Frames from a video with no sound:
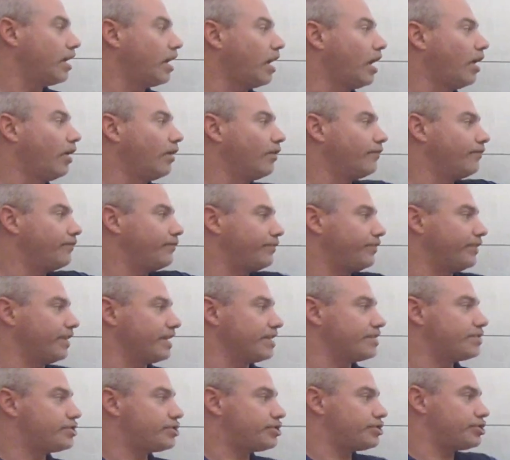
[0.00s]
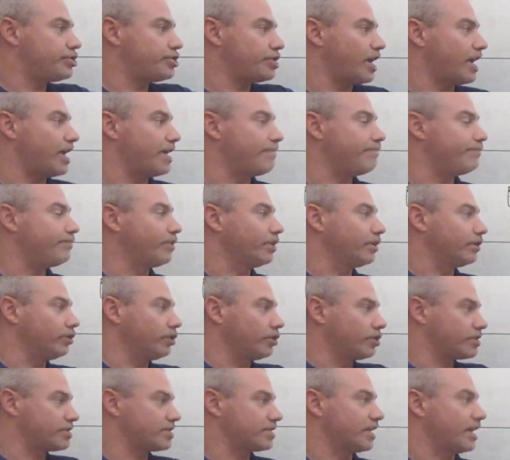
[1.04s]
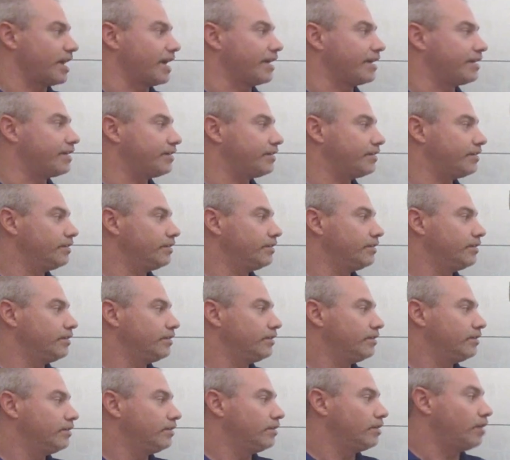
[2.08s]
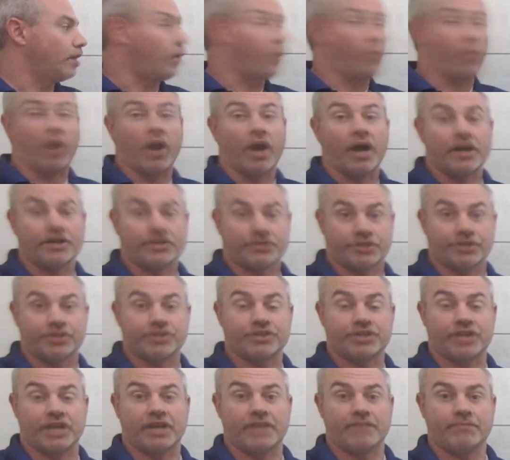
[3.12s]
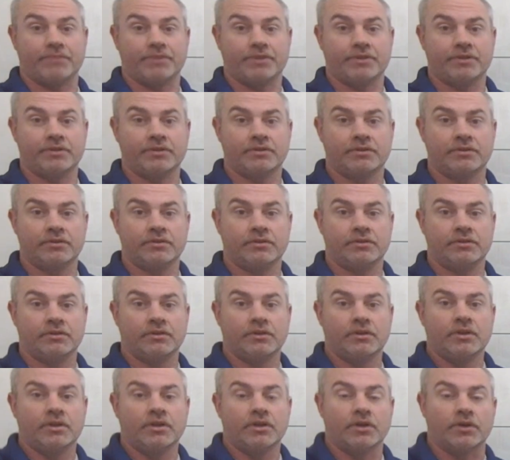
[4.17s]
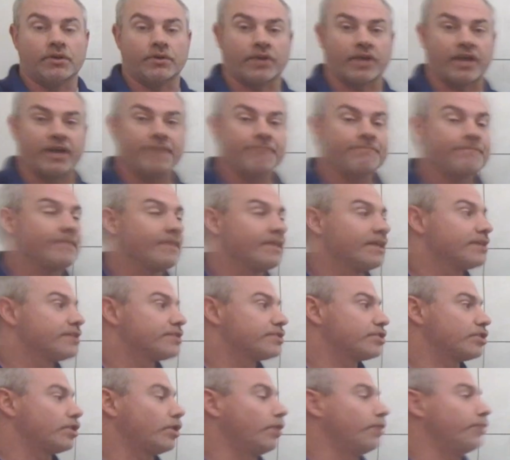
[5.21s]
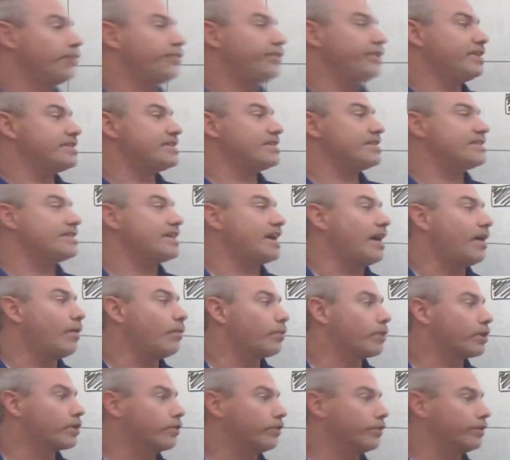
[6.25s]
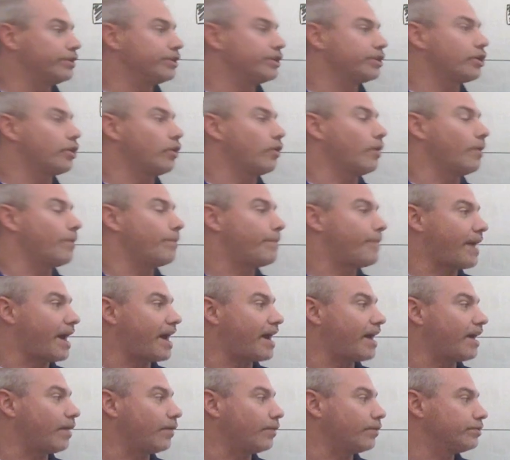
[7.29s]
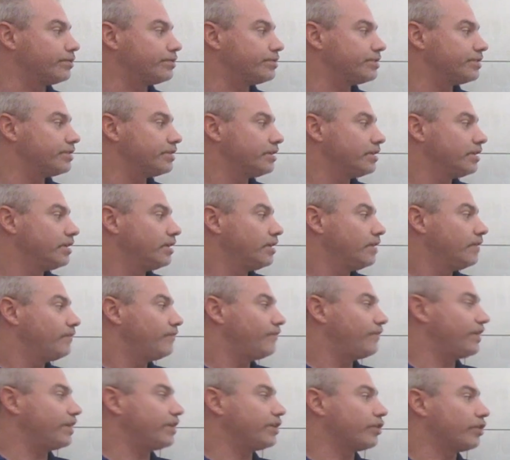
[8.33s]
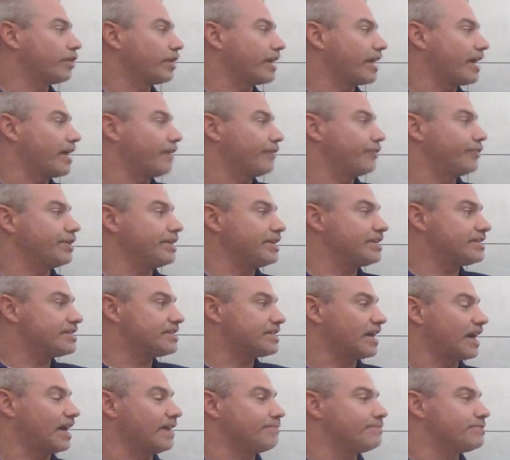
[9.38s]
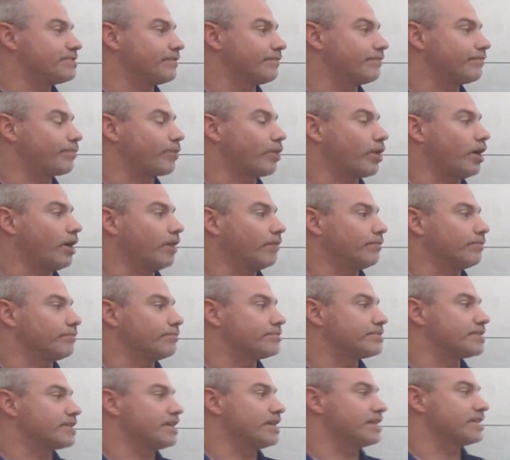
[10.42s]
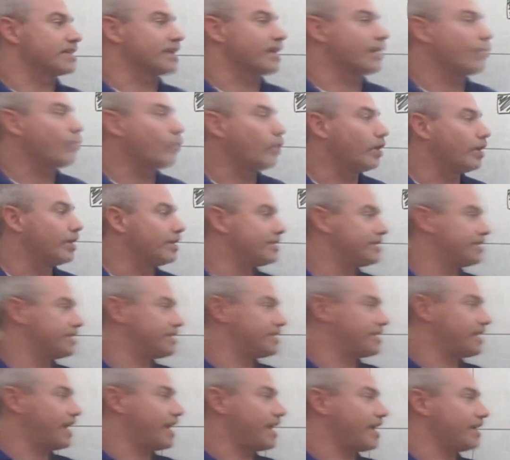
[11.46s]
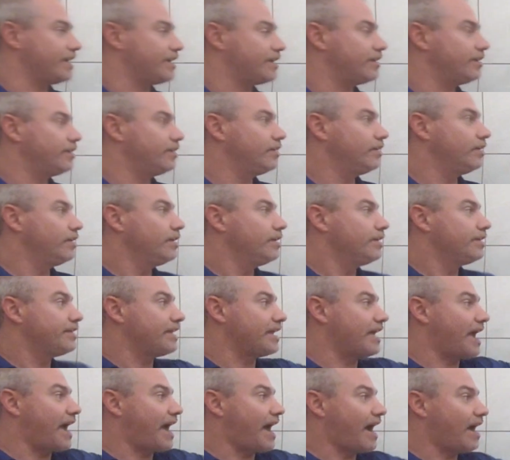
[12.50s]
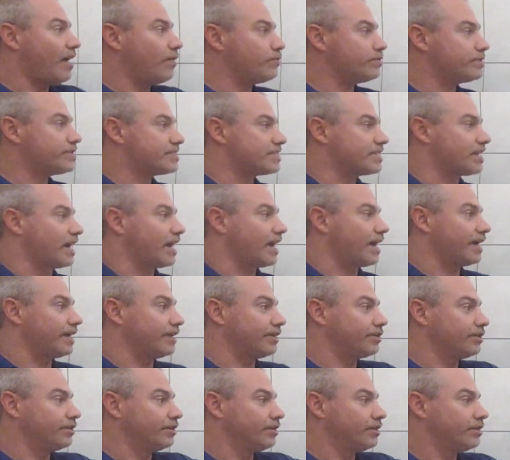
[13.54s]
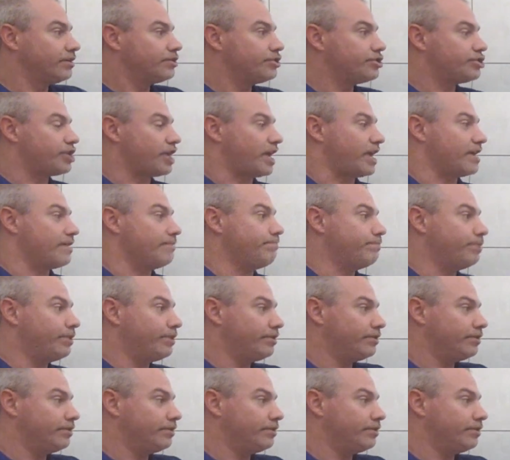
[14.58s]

of this shape that looks like a washer shape. Okay? So this is how we're going to go about figuring out these types of problems, is I want to take the outside shape